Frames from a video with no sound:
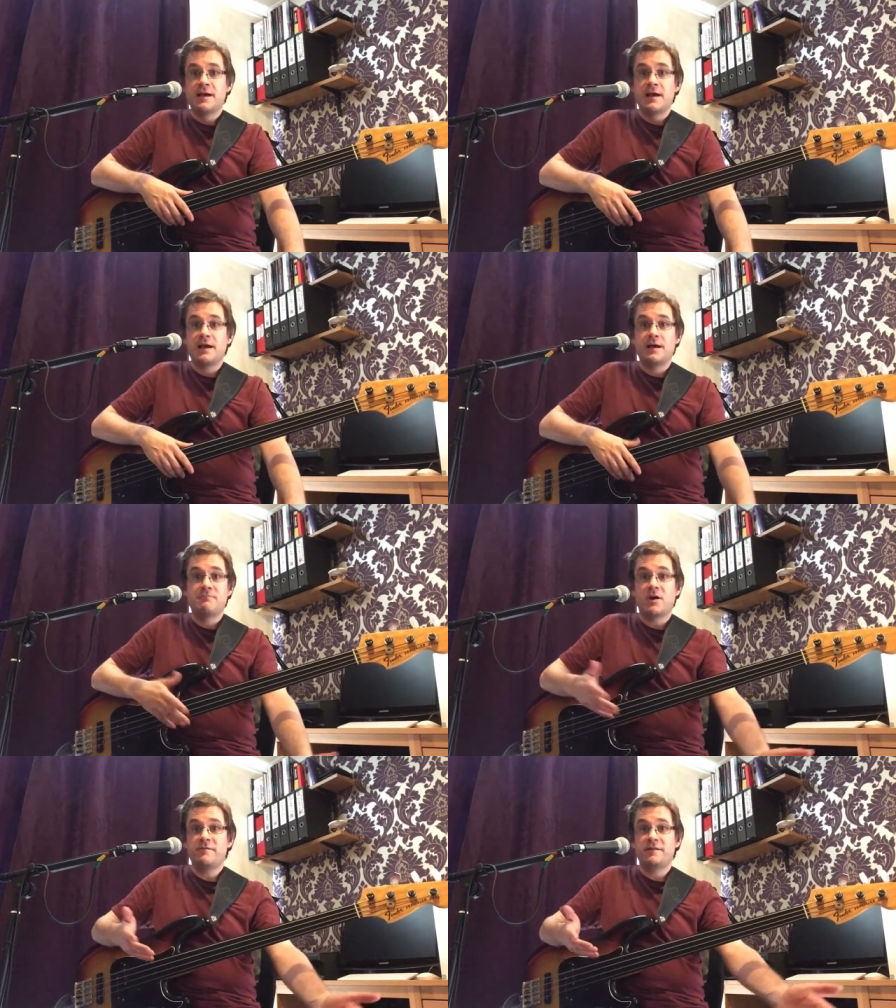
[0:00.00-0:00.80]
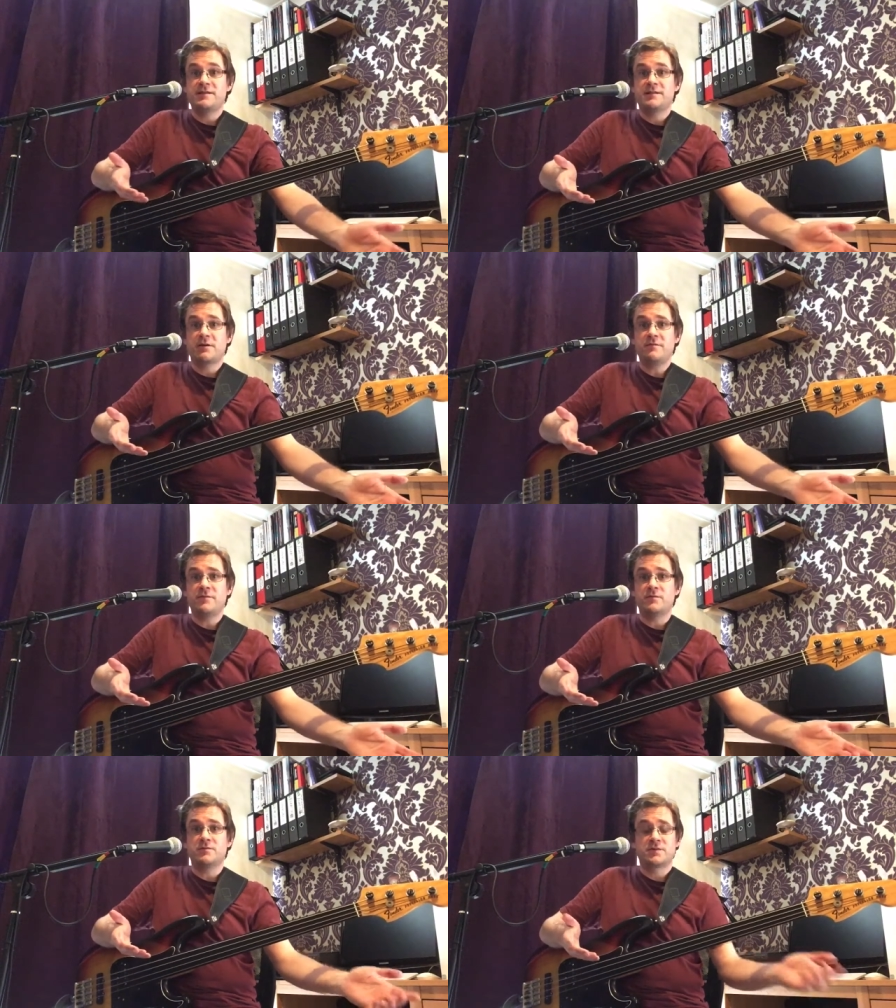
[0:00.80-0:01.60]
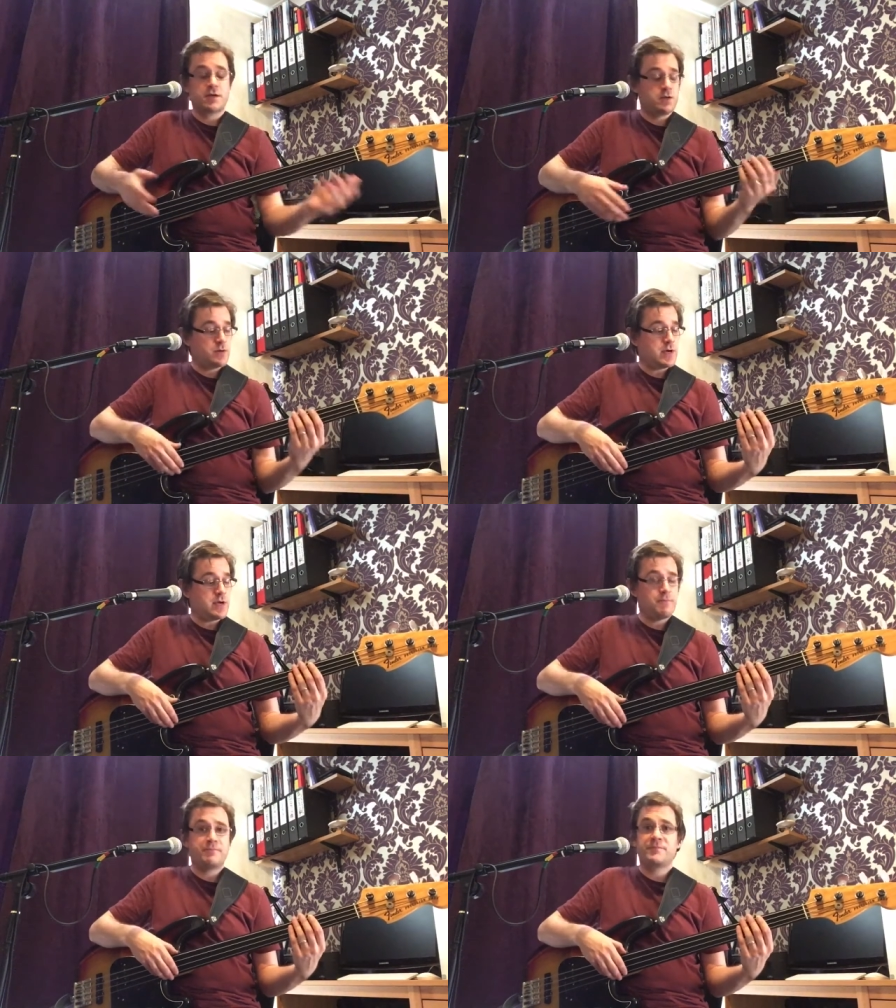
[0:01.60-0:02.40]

Hopefully it's helpful. So,